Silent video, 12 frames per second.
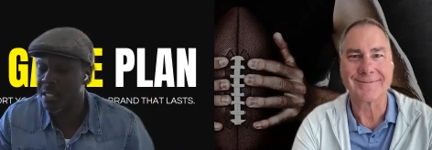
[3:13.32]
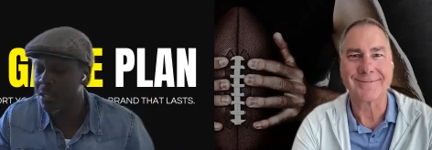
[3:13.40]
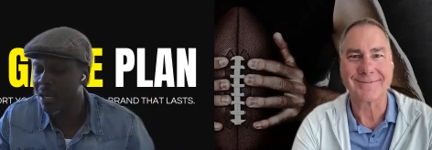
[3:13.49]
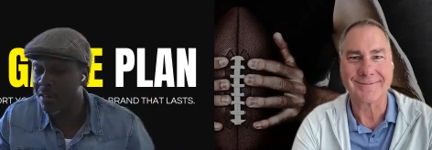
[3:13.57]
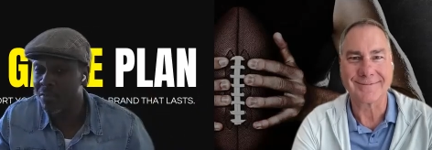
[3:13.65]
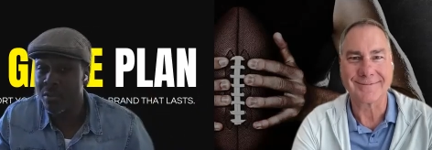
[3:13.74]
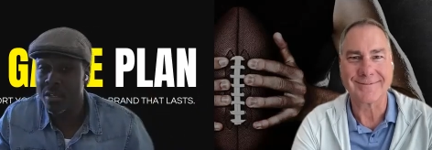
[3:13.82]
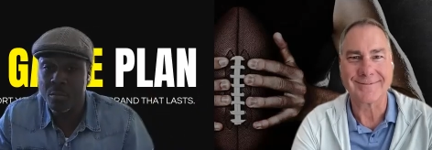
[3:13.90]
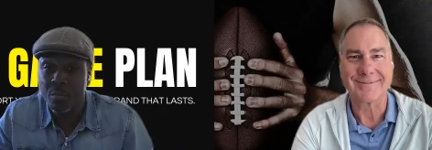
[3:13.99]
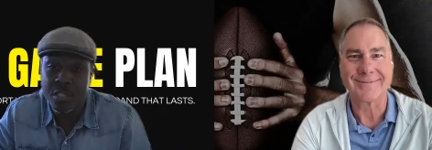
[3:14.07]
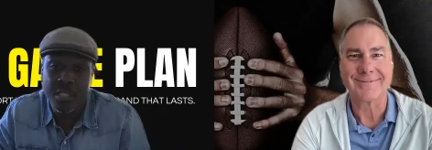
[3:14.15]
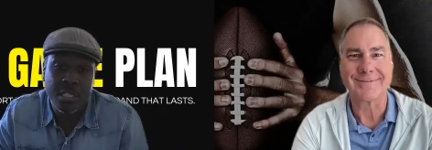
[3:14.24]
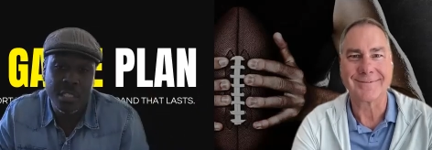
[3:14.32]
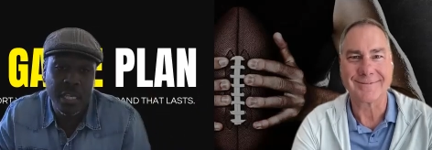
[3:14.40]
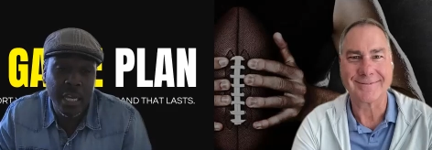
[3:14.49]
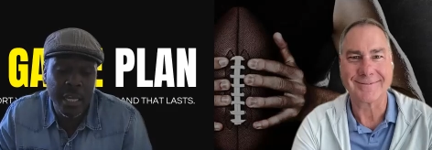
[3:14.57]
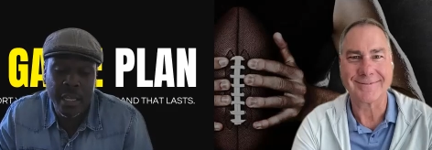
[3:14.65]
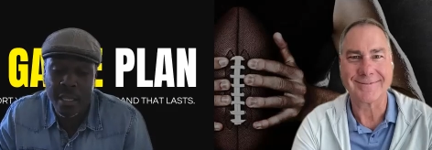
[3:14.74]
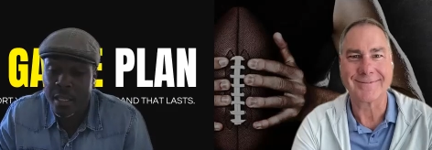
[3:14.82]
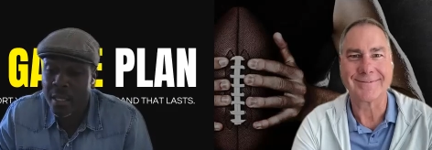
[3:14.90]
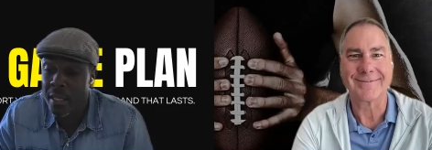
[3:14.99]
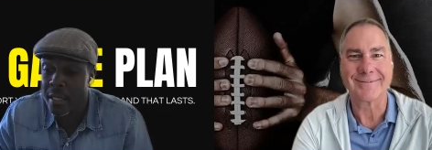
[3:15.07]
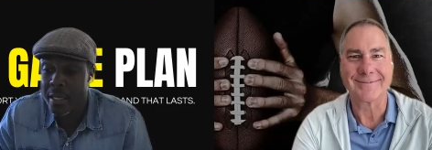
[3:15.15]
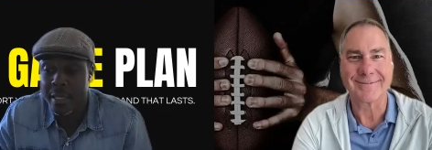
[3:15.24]
Speaker 1: that I still have friends with to this day.
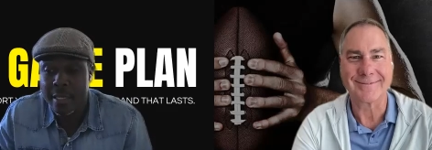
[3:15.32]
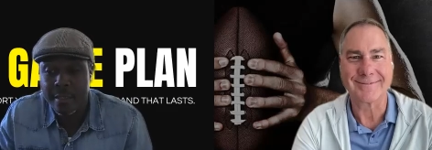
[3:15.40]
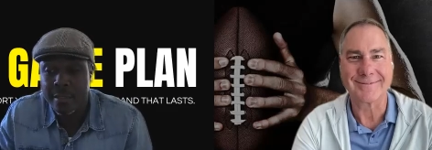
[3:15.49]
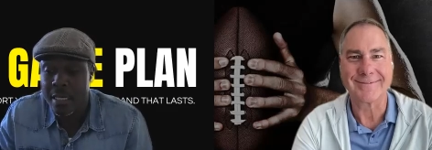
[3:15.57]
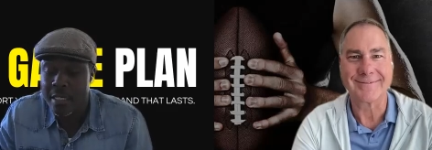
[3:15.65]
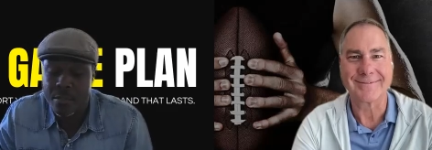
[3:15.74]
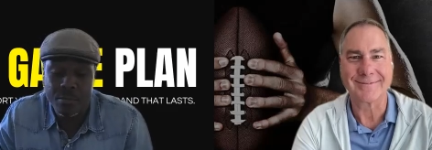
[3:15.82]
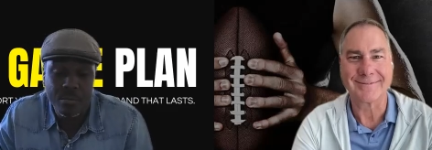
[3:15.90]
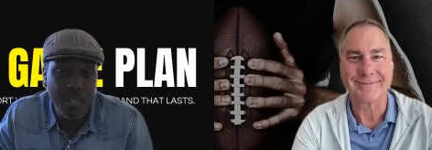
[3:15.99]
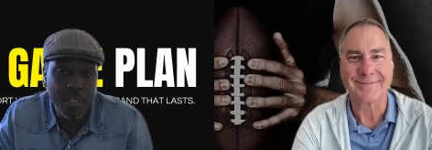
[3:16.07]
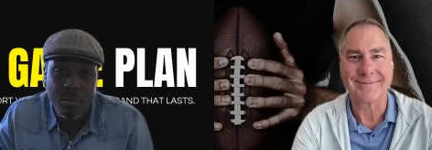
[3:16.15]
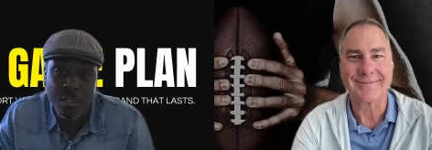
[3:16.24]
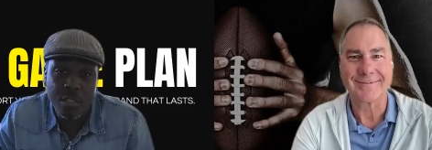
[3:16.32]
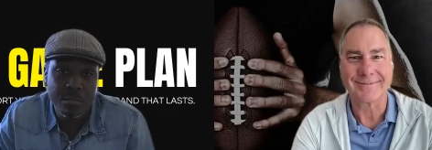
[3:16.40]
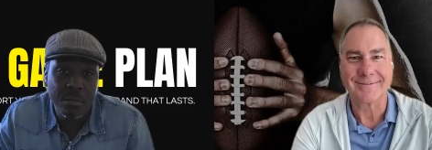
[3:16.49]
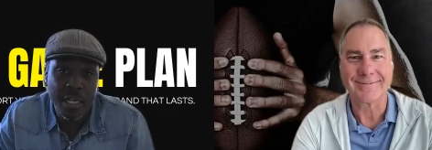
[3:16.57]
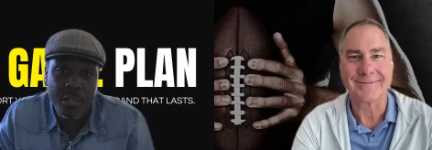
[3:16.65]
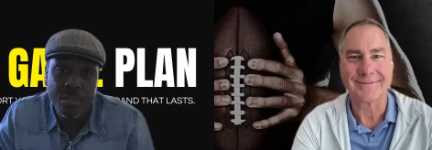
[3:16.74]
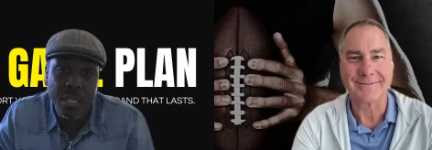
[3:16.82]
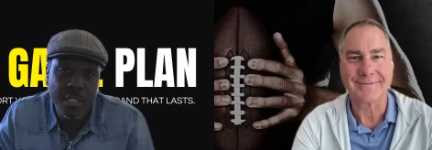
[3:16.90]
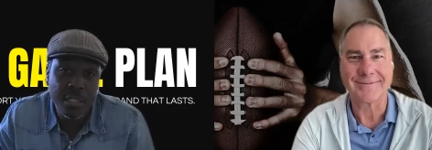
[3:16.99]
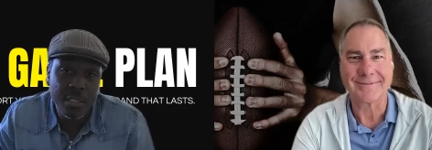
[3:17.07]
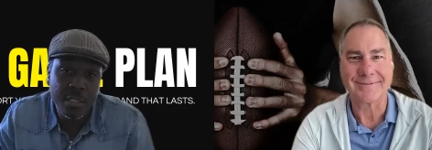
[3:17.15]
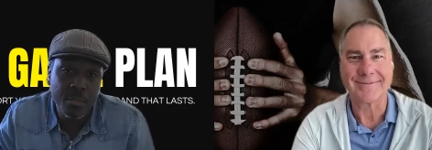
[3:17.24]
And that's really was my
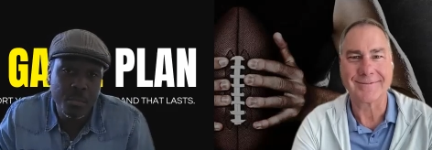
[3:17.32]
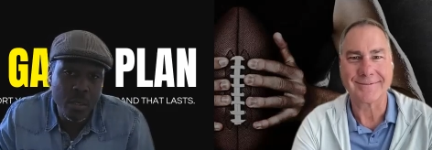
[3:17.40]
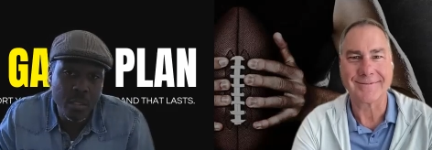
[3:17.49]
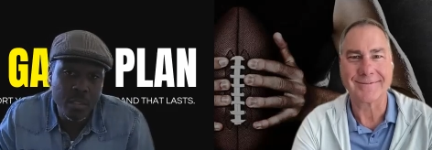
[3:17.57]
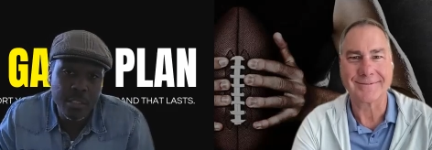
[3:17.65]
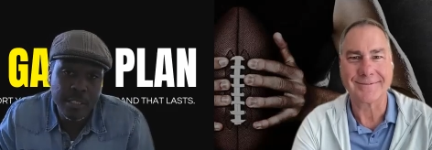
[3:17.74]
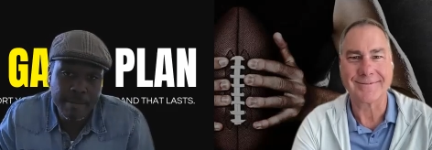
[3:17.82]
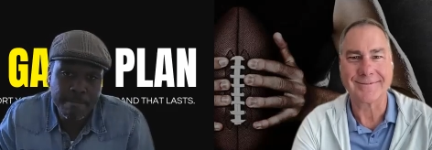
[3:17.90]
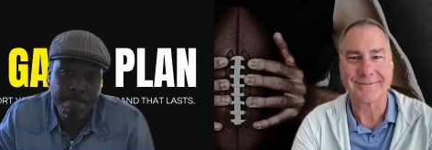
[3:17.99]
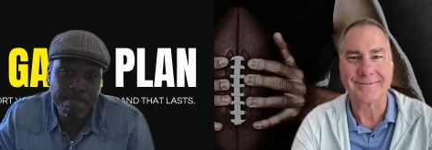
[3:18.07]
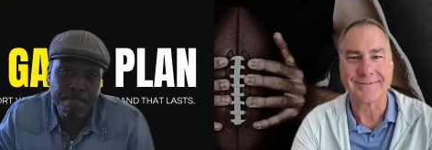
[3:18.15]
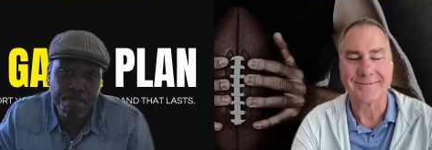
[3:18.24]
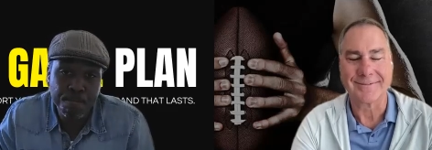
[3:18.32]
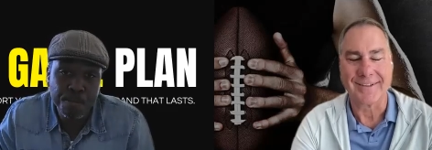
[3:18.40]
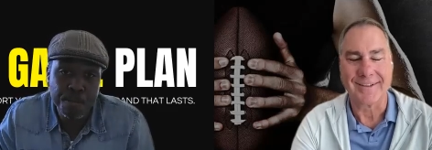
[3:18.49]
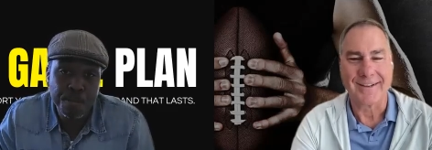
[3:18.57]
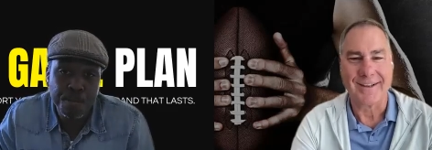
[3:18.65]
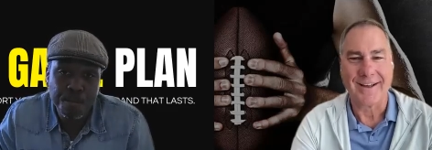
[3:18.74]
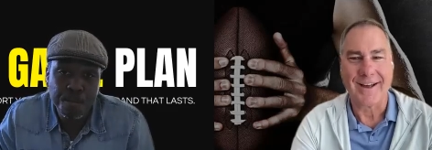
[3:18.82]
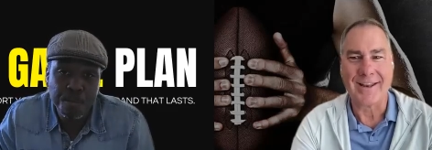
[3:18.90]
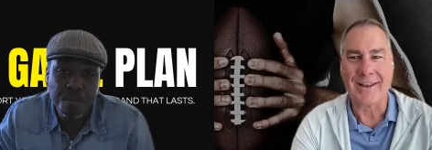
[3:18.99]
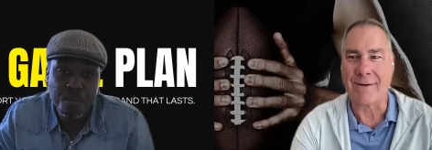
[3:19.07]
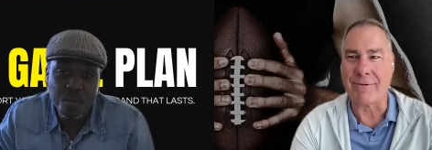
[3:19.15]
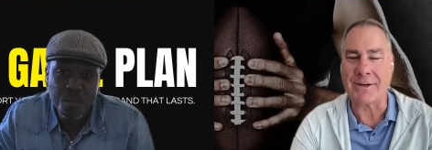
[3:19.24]
introduction to sports.
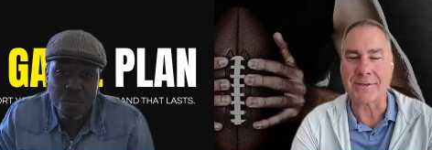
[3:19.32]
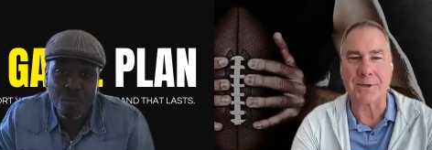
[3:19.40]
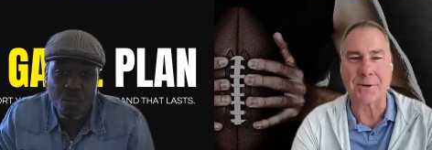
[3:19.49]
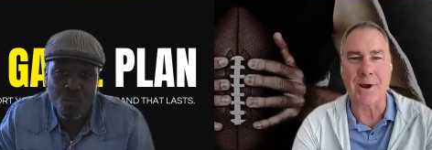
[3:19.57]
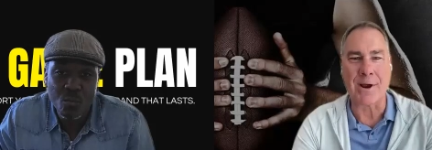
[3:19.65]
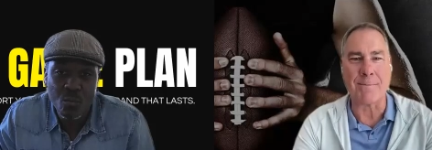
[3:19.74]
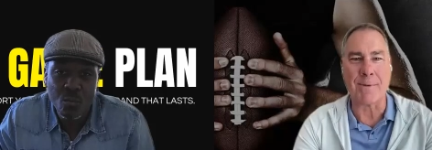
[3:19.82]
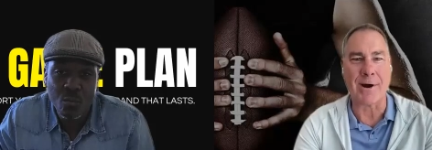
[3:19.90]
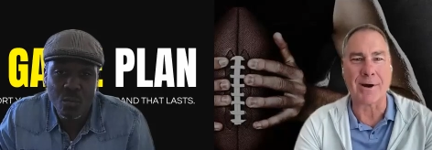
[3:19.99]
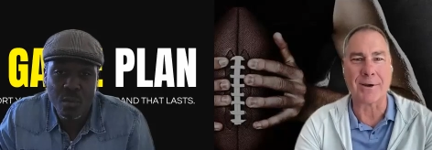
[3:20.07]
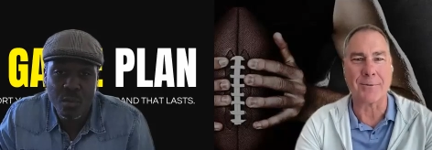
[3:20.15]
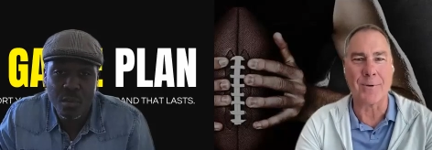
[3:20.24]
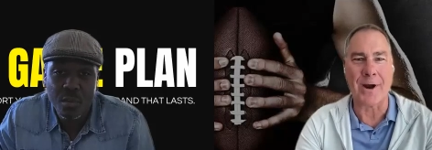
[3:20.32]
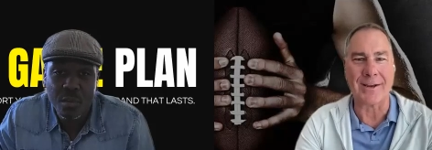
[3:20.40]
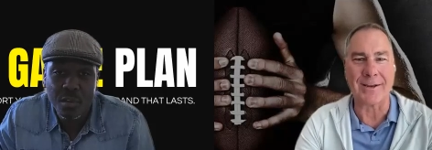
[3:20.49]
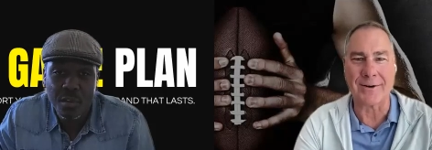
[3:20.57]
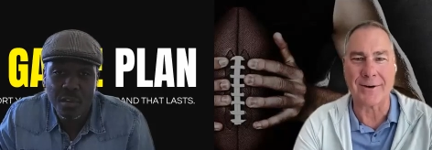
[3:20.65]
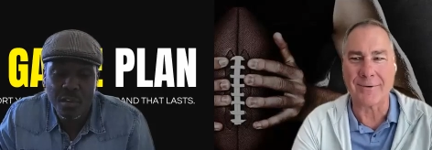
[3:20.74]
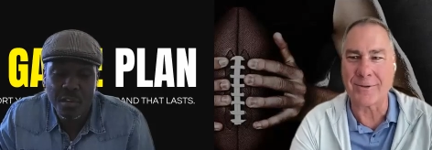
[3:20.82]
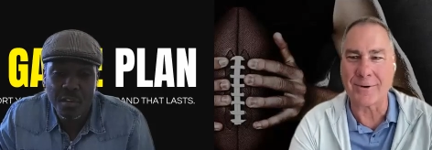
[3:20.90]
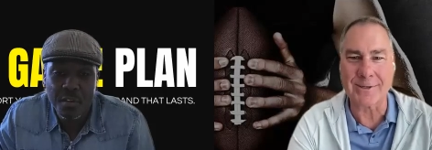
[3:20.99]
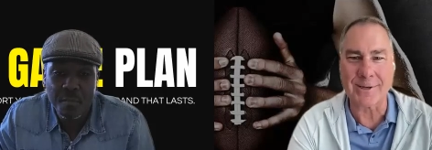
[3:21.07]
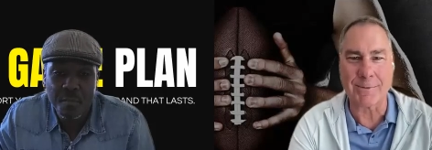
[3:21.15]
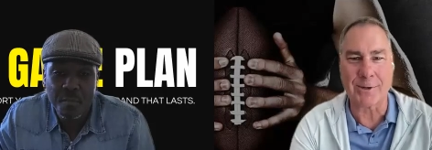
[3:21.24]
Speaker 2: I love it. It's the great American way, you know.
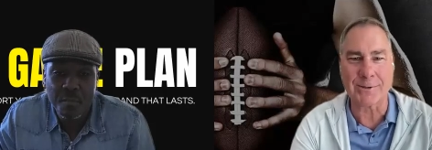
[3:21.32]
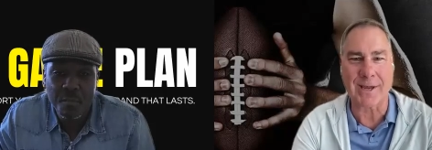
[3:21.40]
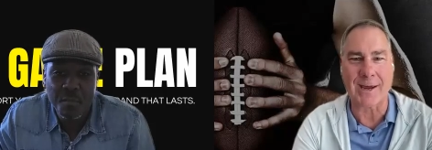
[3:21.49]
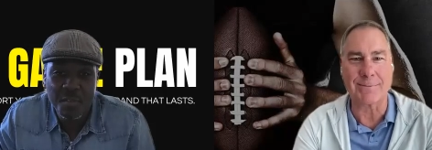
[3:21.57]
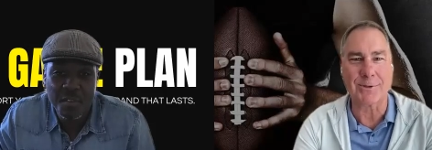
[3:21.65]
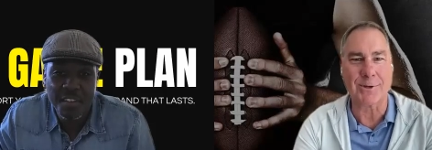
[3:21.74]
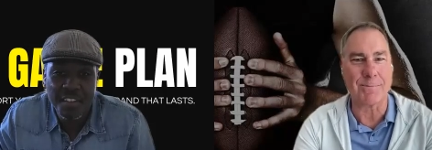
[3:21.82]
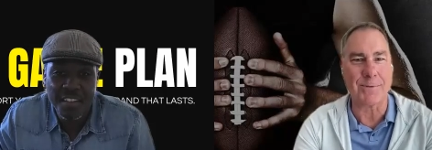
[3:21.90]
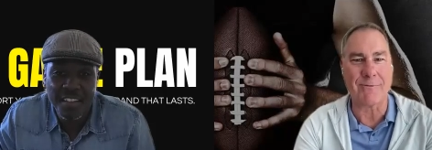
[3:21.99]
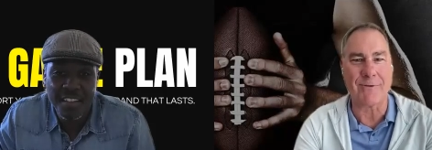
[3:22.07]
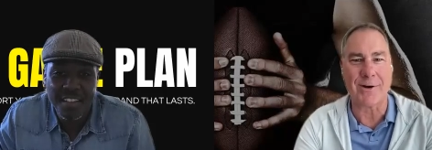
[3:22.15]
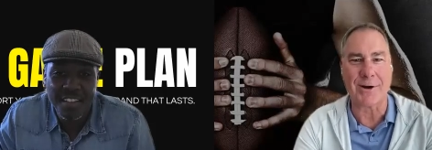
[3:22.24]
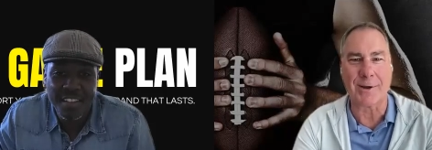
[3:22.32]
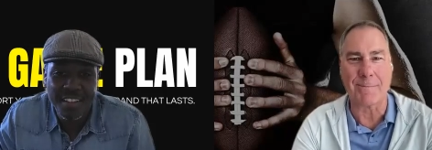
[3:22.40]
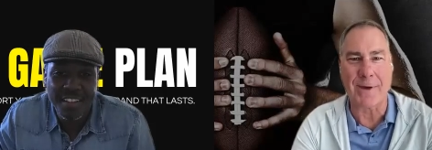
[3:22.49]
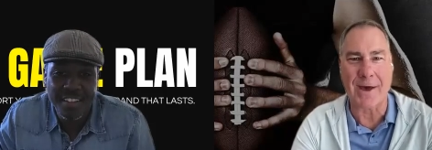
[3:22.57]
Though some of those games could be very